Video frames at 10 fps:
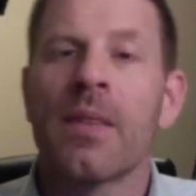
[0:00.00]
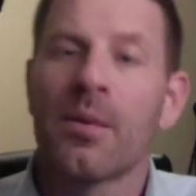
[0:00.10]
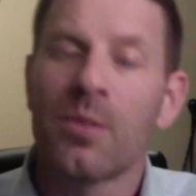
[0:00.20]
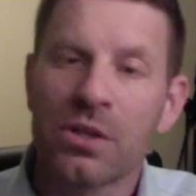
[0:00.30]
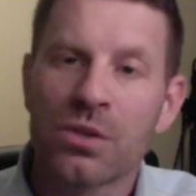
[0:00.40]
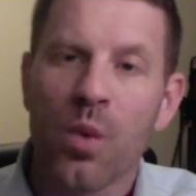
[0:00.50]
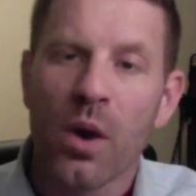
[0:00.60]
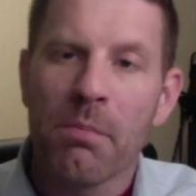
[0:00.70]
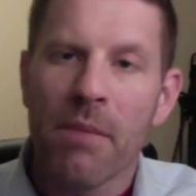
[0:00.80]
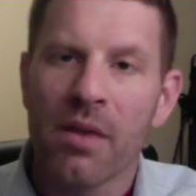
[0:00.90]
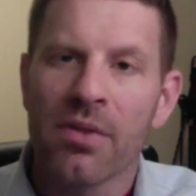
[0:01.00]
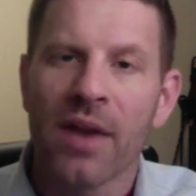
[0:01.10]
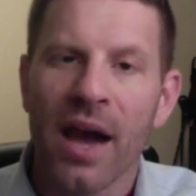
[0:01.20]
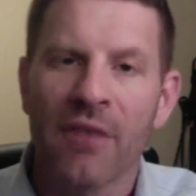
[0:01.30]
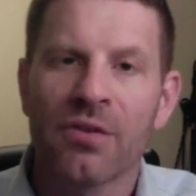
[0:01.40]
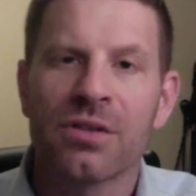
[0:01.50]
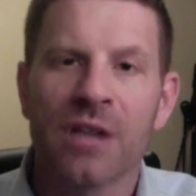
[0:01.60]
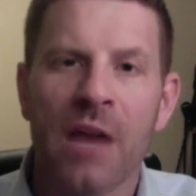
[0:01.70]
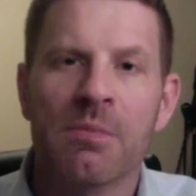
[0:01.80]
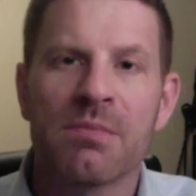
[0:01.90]
which is 1 month after
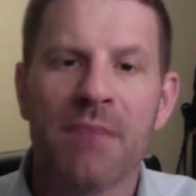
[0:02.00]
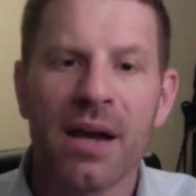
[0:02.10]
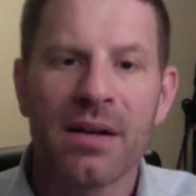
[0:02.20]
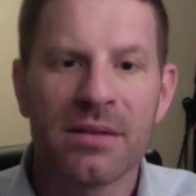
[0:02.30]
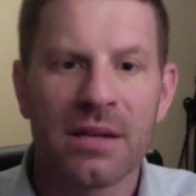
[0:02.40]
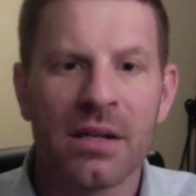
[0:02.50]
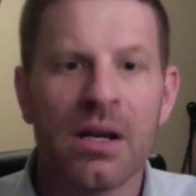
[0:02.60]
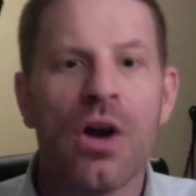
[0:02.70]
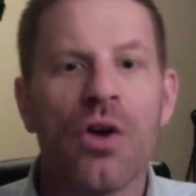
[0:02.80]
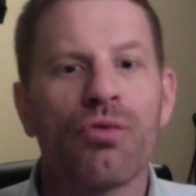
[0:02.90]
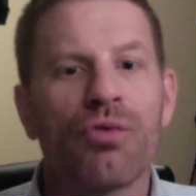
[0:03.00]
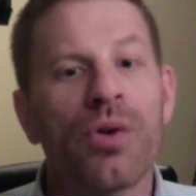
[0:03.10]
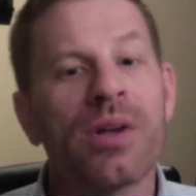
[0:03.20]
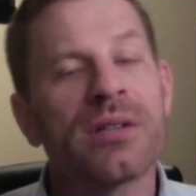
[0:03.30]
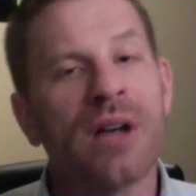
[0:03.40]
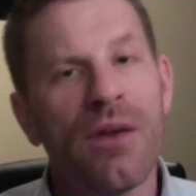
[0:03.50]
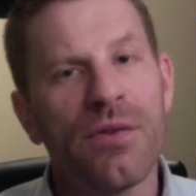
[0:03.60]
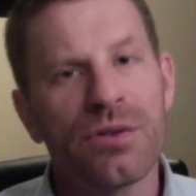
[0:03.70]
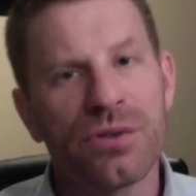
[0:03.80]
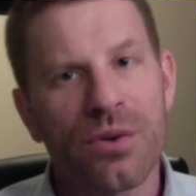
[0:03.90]
Times Magazine wrote its
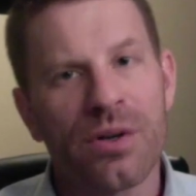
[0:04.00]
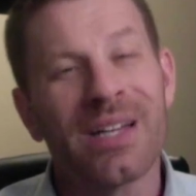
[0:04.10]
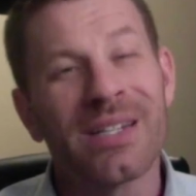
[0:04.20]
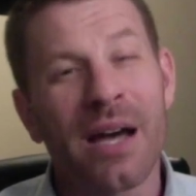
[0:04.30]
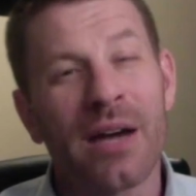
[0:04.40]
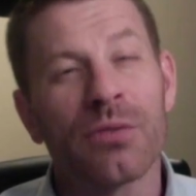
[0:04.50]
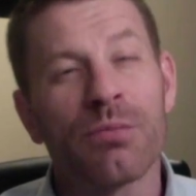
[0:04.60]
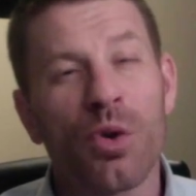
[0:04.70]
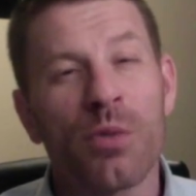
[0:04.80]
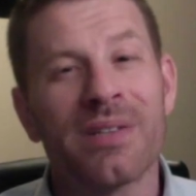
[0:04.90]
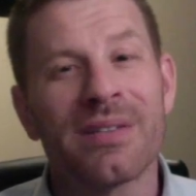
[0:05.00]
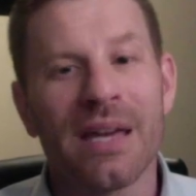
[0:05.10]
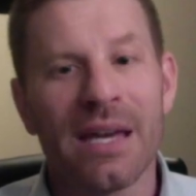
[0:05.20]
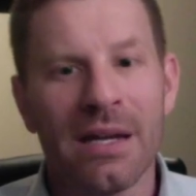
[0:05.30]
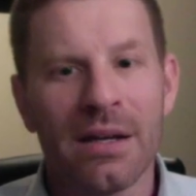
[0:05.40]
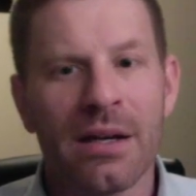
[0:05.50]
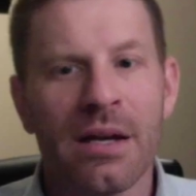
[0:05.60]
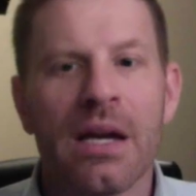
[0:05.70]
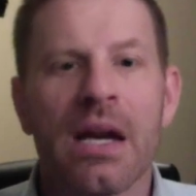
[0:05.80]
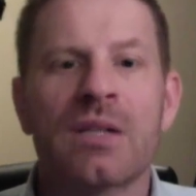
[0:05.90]
cover story entitled Mormons, Inc.,
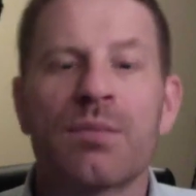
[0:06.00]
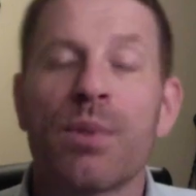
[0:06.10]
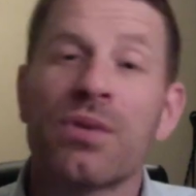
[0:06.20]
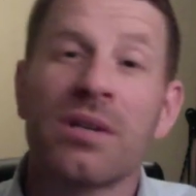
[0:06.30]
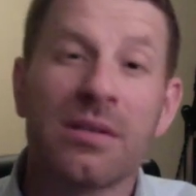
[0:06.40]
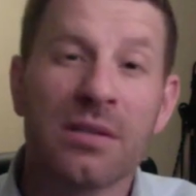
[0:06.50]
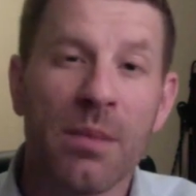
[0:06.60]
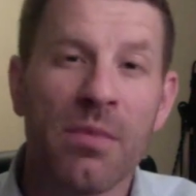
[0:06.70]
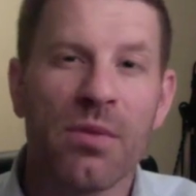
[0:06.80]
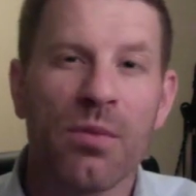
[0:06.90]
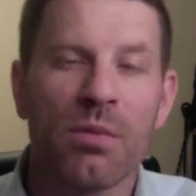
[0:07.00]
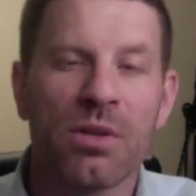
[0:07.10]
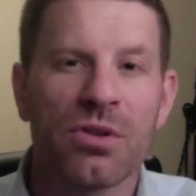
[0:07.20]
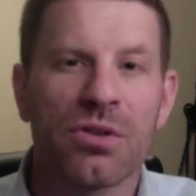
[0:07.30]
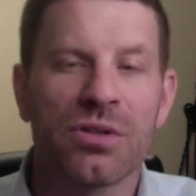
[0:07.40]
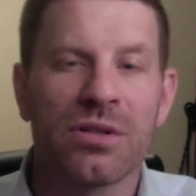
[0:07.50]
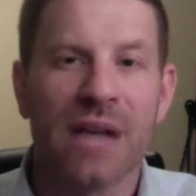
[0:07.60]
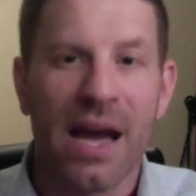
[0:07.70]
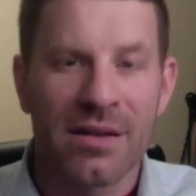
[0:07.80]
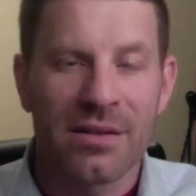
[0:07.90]
exposing some of the Mormon
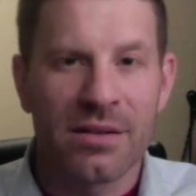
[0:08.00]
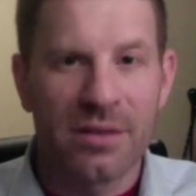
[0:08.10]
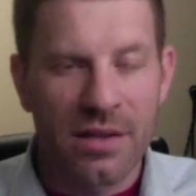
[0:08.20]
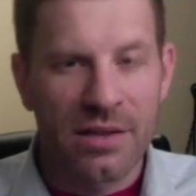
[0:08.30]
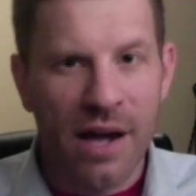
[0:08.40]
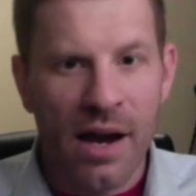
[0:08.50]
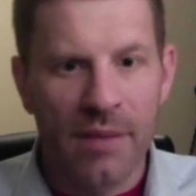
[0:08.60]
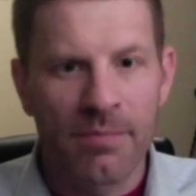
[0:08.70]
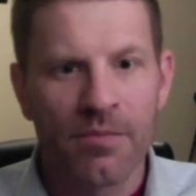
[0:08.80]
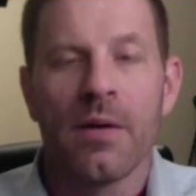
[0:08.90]
Church's assets at the time.